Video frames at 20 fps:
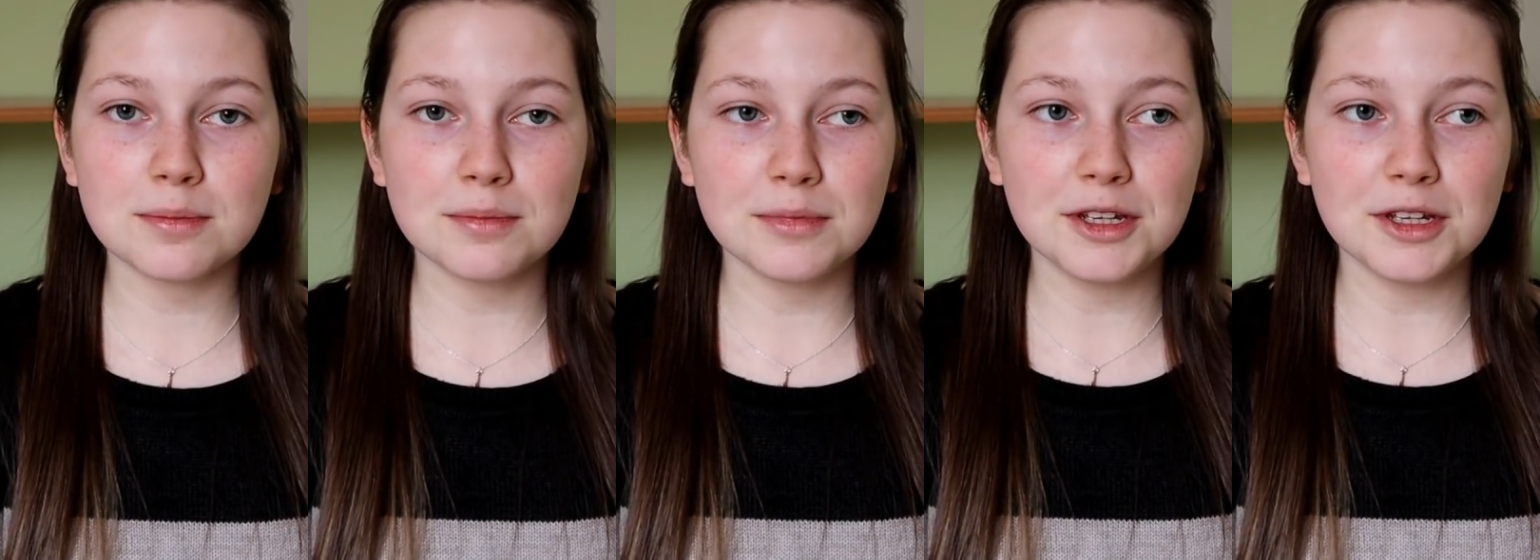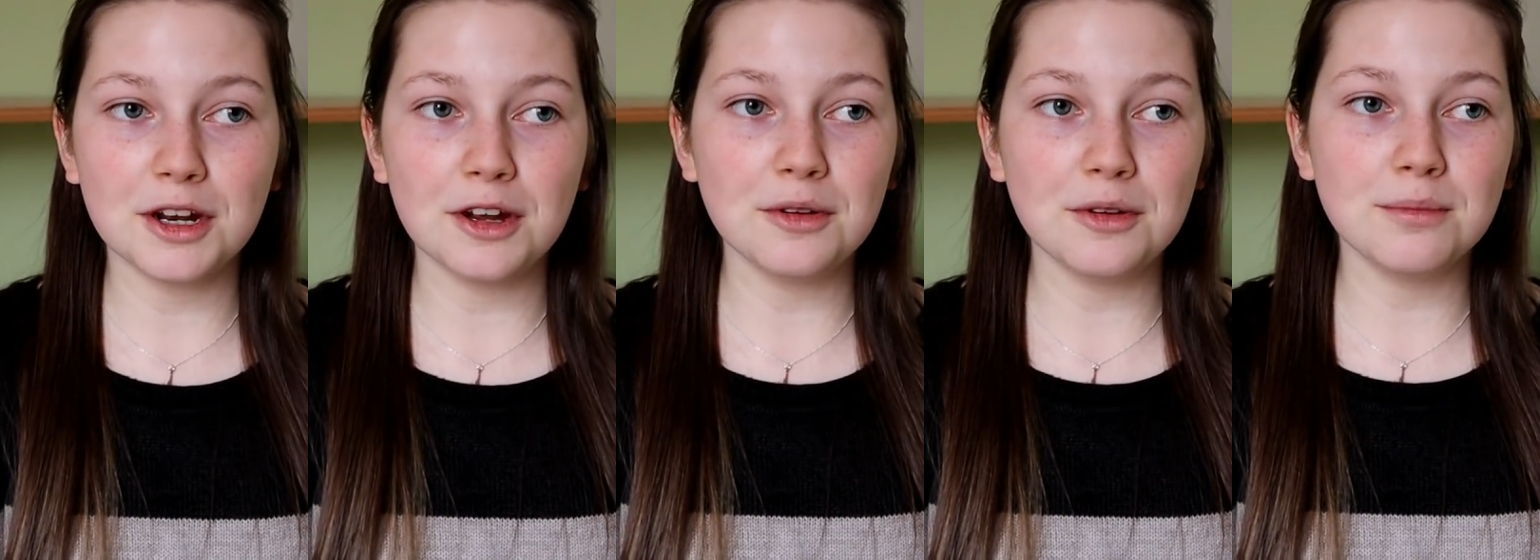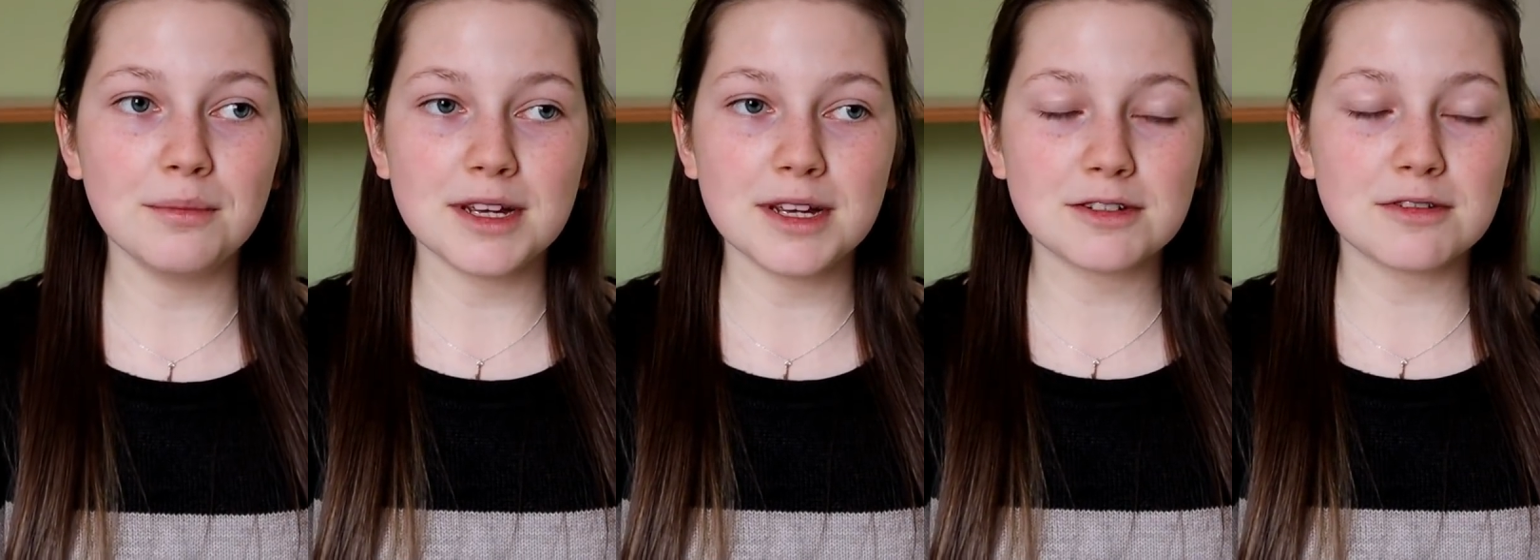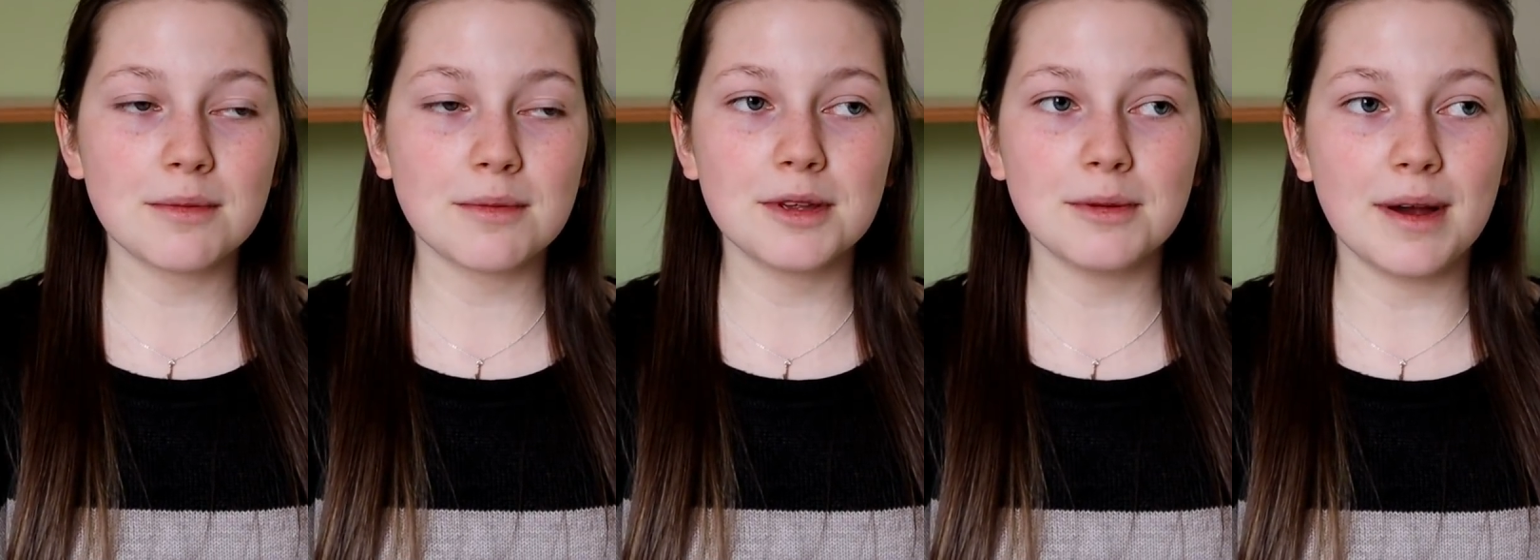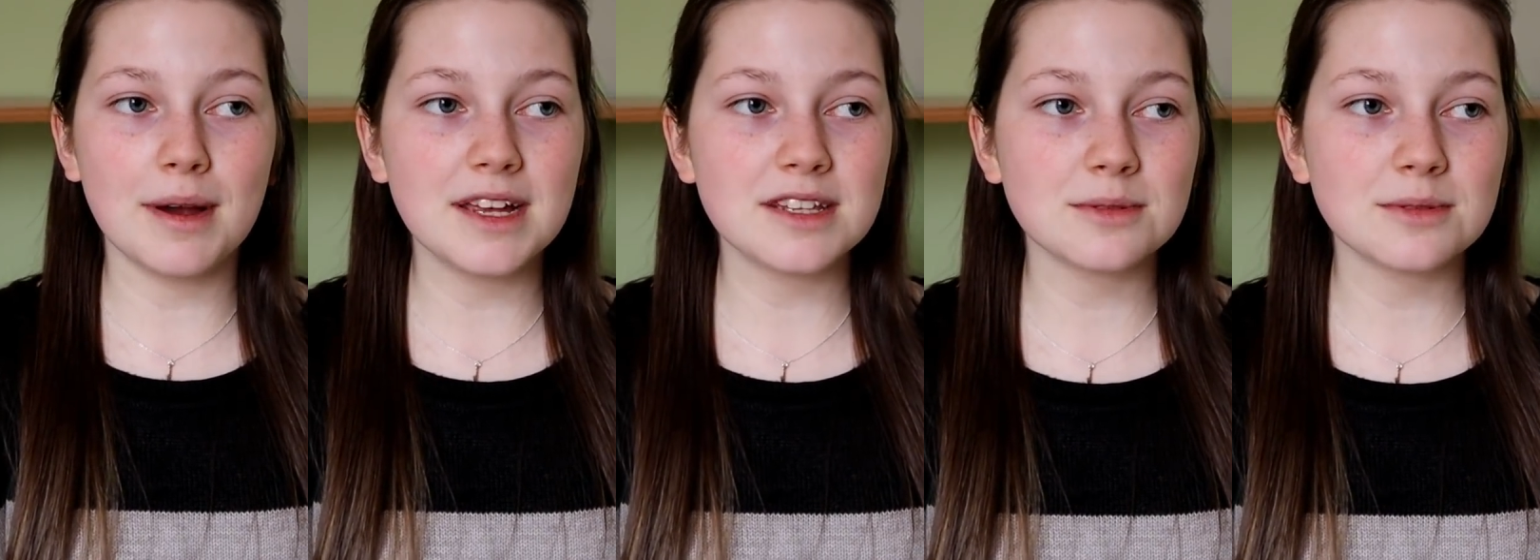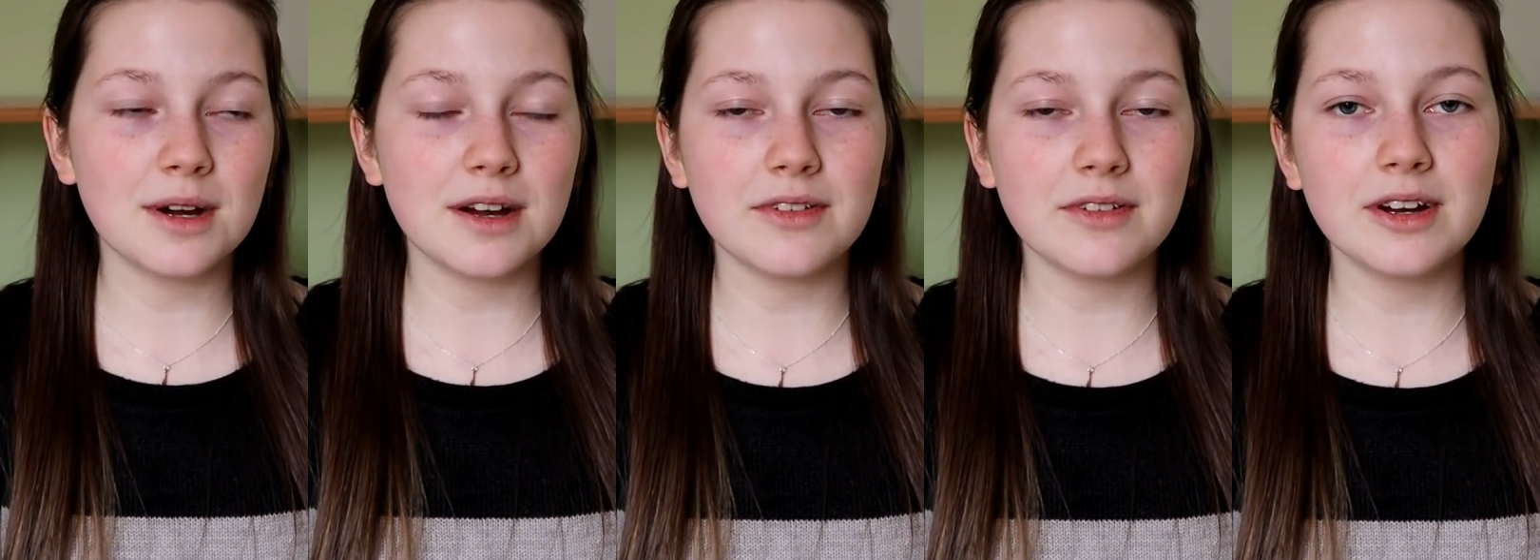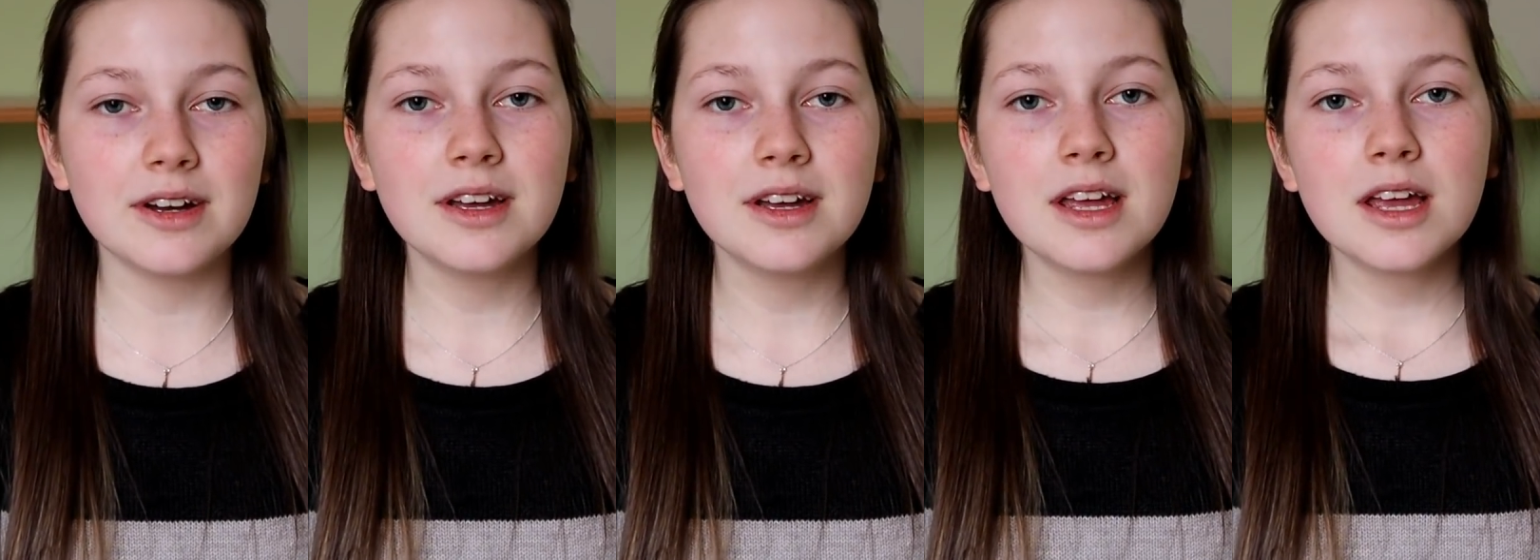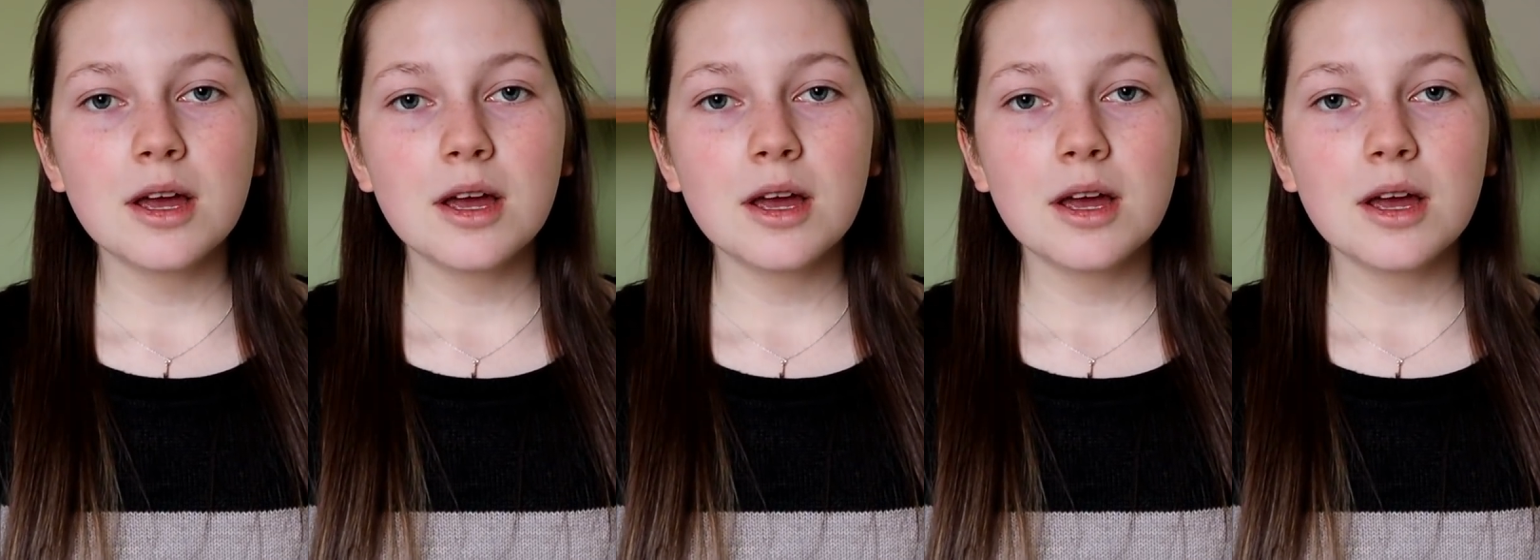you know, mess around with your mates or whatever.